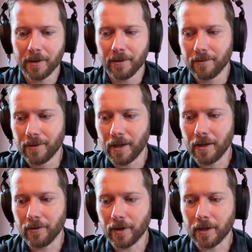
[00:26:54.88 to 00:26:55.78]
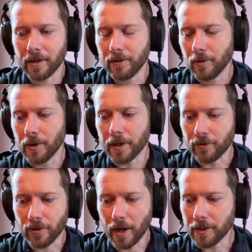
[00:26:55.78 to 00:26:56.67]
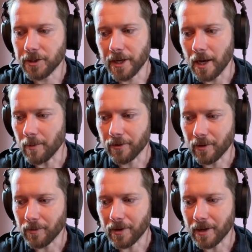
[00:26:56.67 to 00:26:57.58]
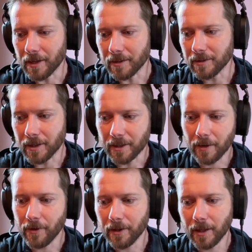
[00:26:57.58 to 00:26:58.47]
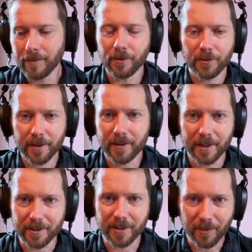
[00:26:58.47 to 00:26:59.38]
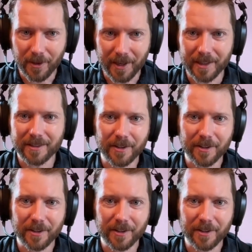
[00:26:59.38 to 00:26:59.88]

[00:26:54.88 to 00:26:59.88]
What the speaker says: that is like you're playing a strategy game or something. And it's like, I've hit level 60 or something. And it's